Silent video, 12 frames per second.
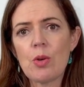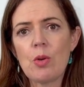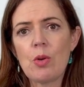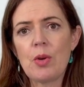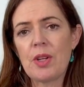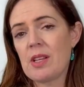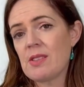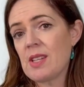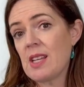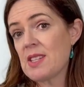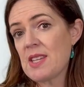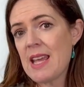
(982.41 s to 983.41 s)
or you can
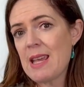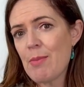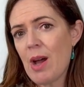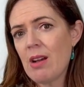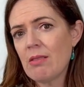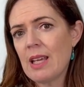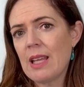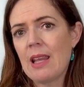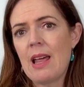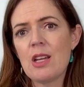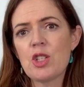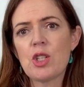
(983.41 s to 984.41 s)
send us an email at
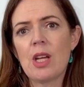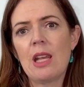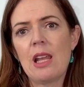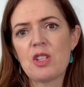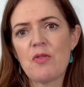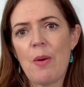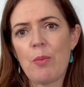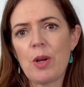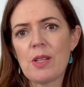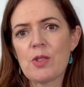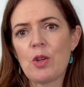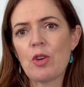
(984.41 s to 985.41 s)

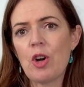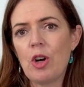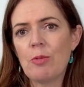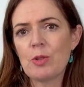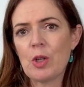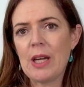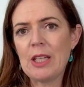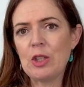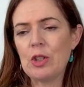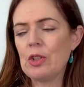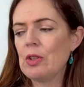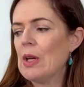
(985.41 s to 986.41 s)

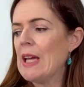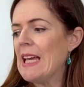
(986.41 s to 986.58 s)
lush@lushfabrics.com.au.